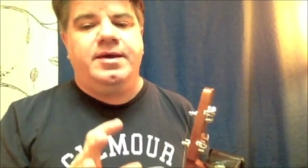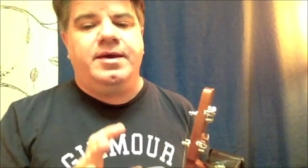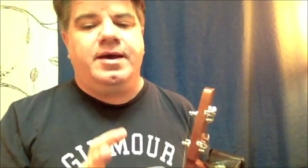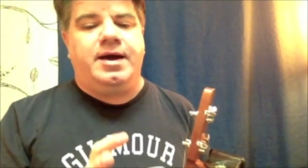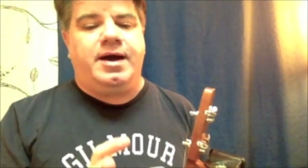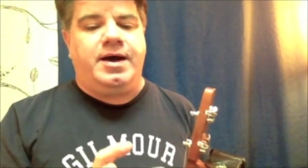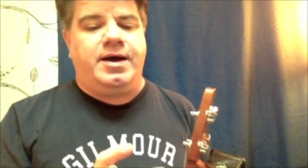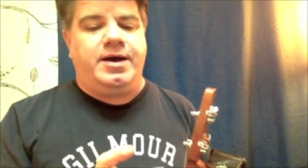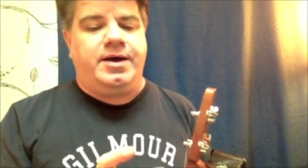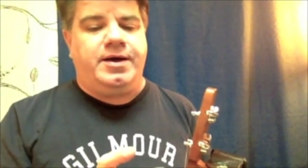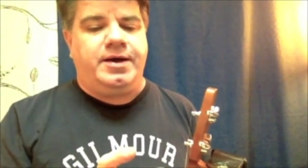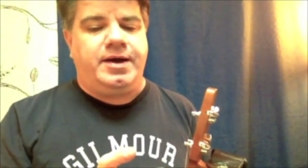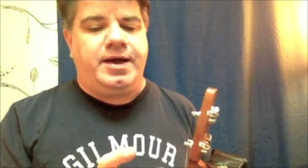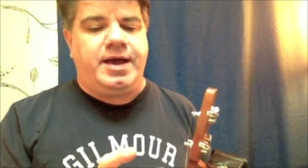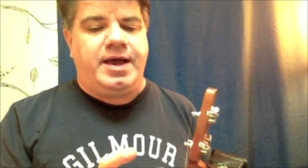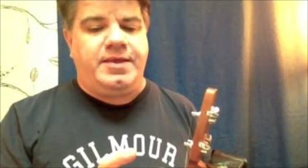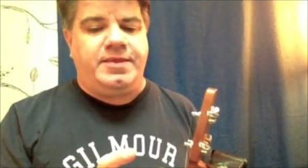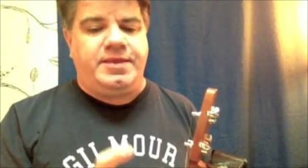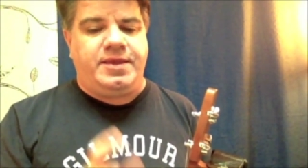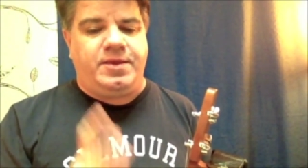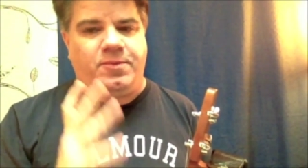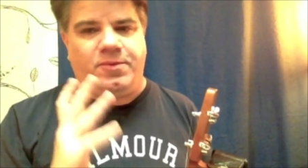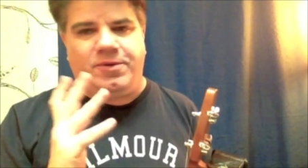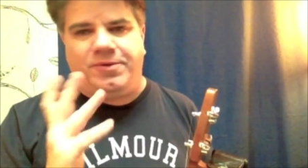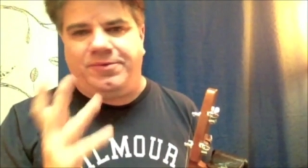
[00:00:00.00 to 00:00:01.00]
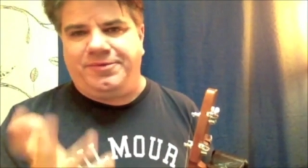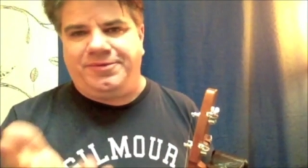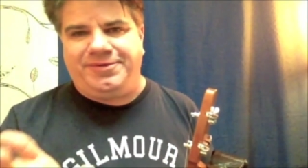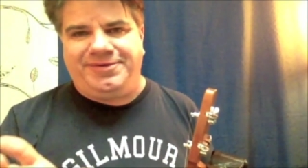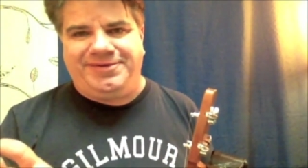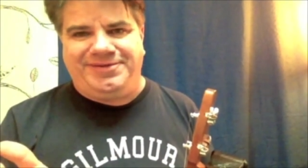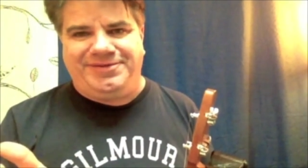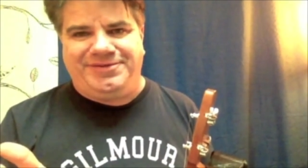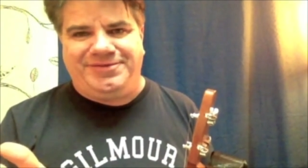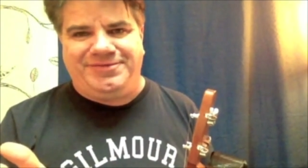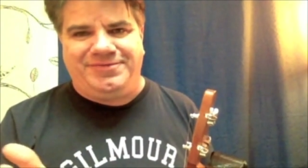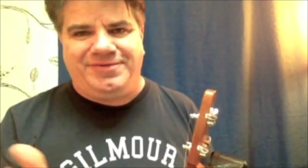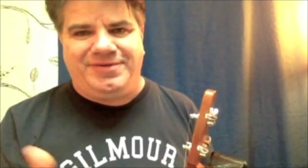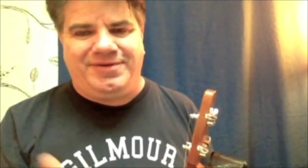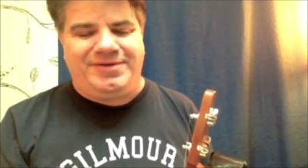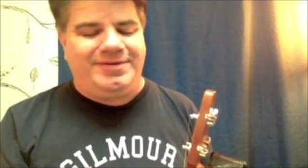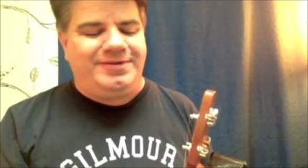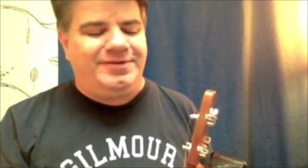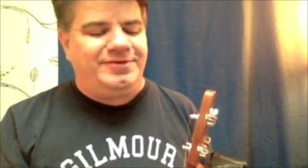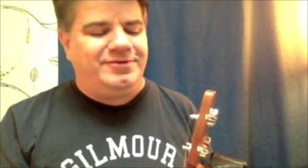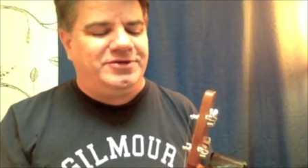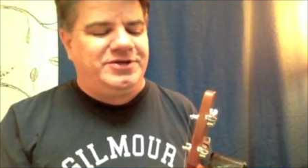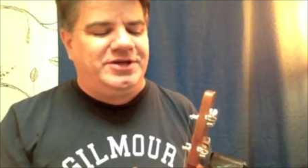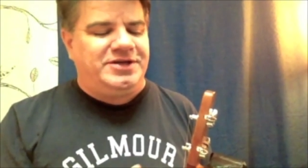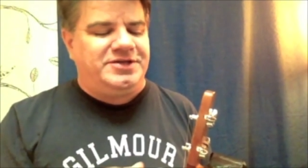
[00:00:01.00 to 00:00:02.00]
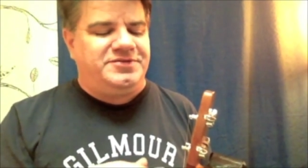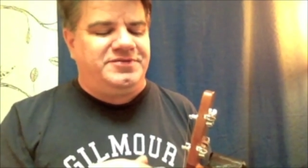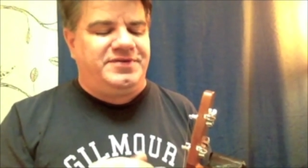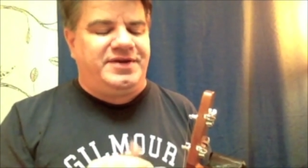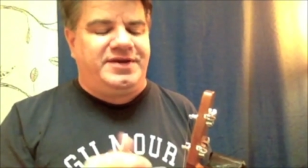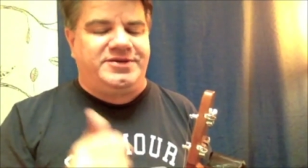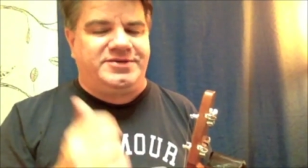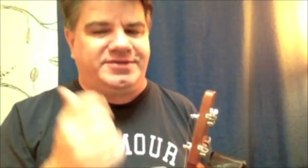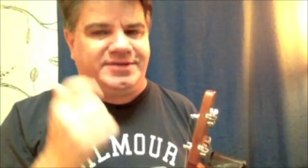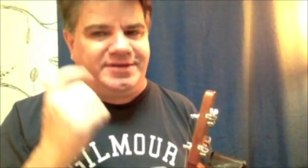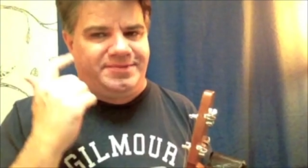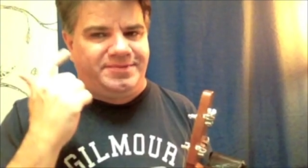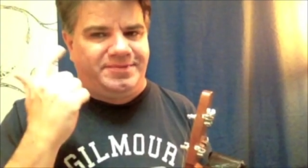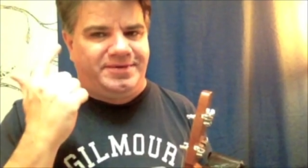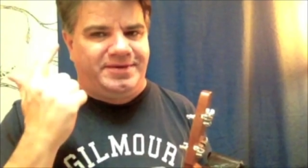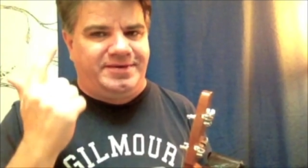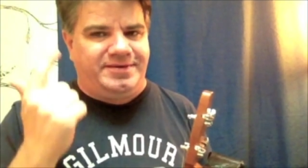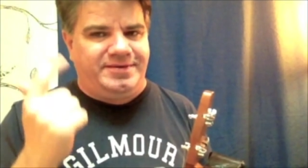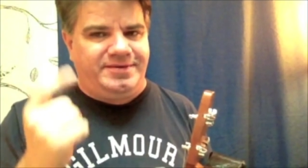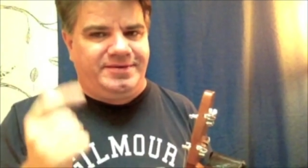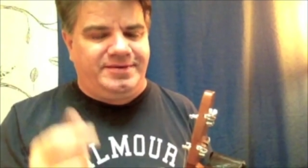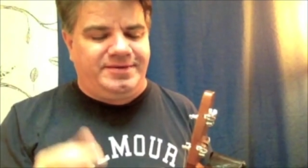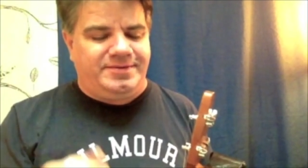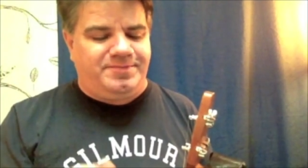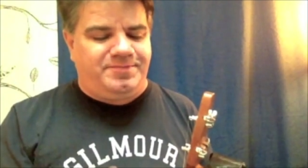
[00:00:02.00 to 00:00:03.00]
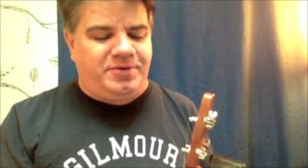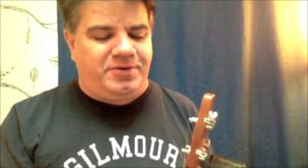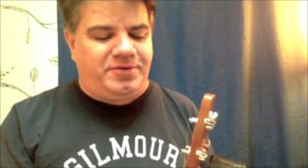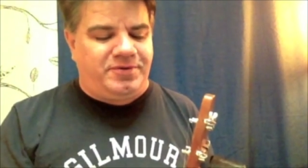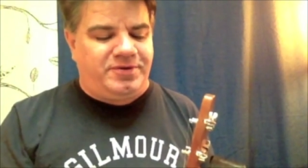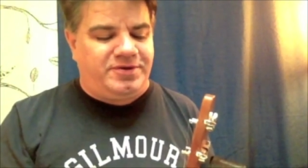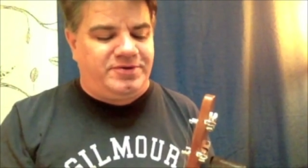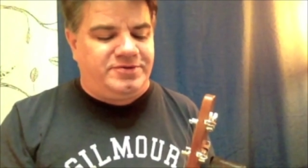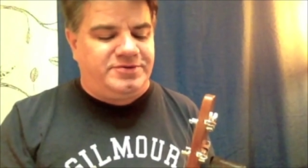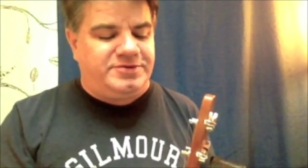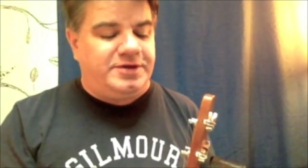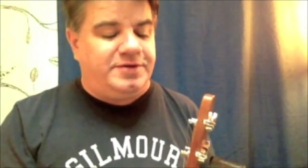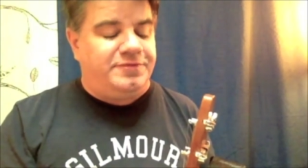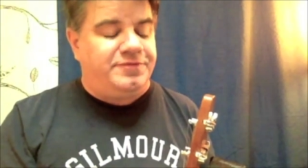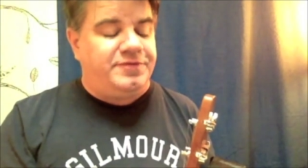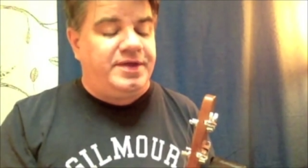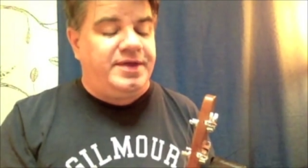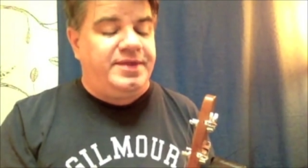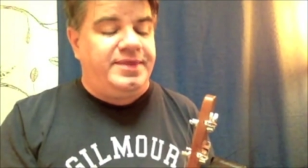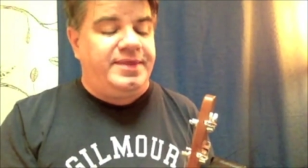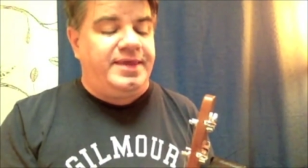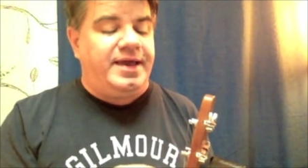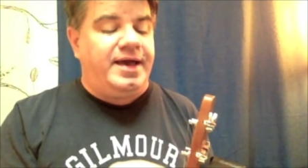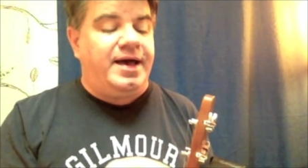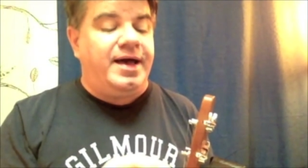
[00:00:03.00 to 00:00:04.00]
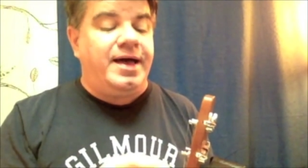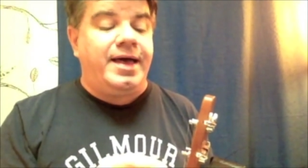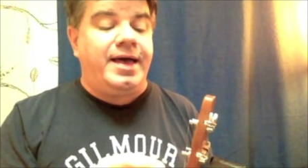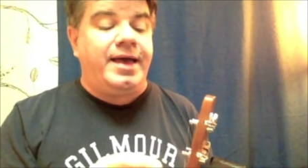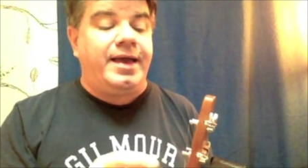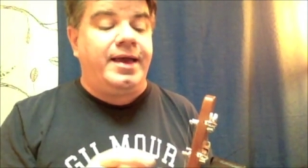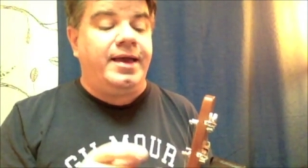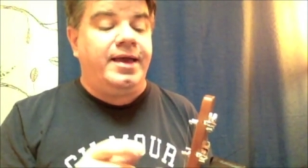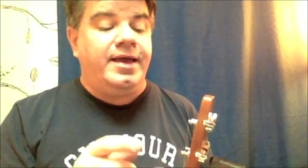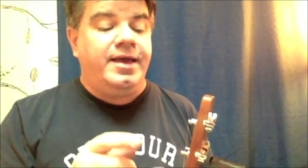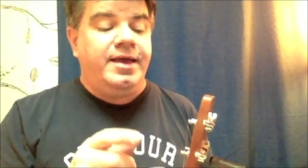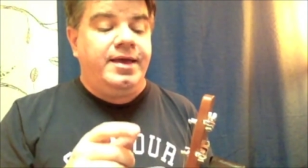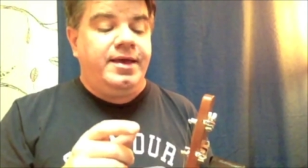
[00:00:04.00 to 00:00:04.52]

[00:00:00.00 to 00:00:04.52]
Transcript: uh, and they won't. There's very little chance of actually poking yourself in the eye.